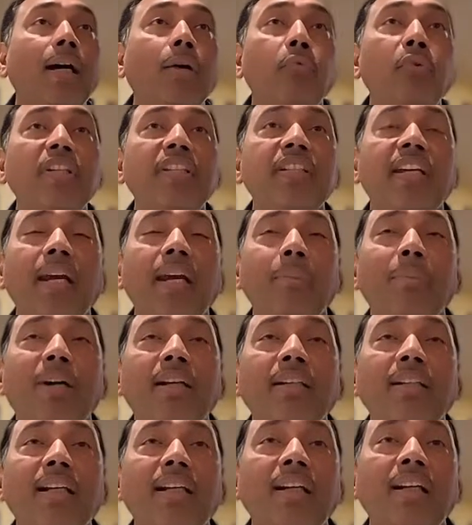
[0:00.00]
which came
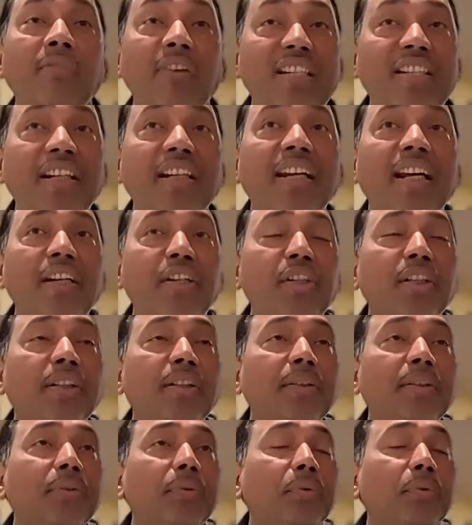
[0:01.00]
under
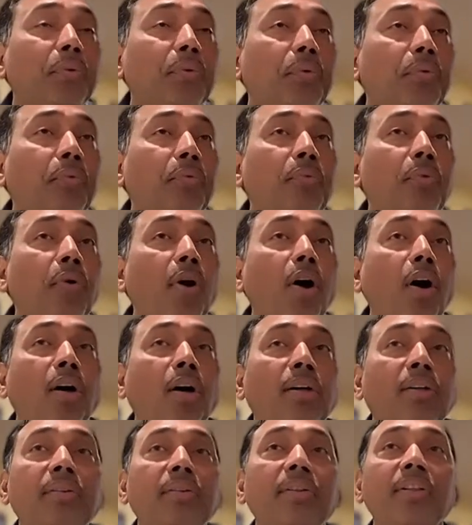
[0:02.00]
investigation for